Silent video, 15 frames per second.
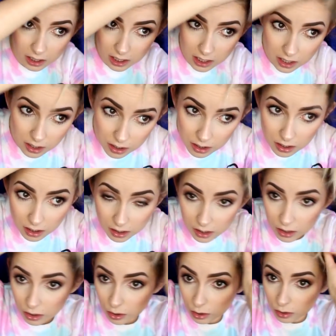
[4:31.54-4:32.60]
This
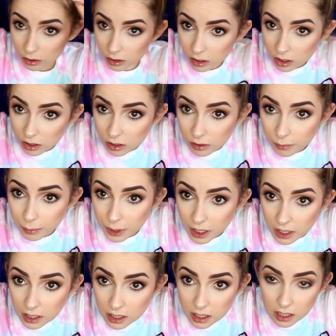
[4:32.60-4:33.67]
little
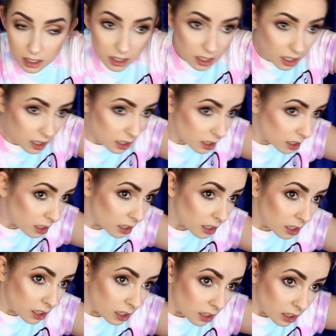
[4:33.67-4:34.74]
piece
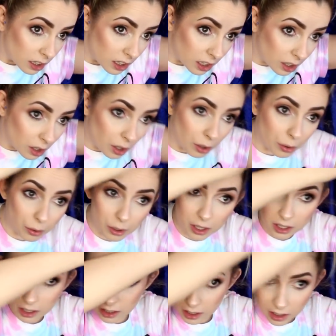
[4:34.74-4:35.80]
can go.
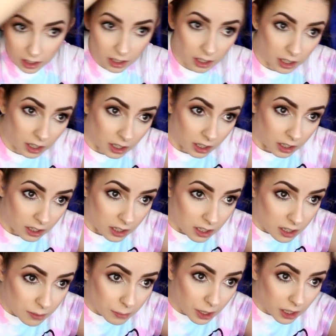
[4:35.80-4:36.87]

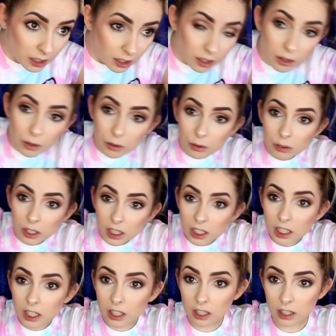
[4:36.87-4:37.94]
Make it go
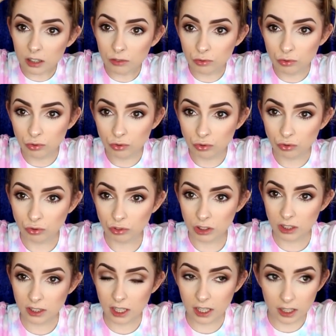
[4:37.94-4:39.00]
here.
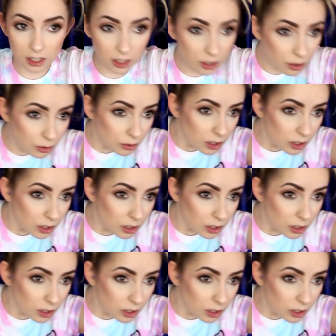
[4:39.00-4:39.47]
Is that cute?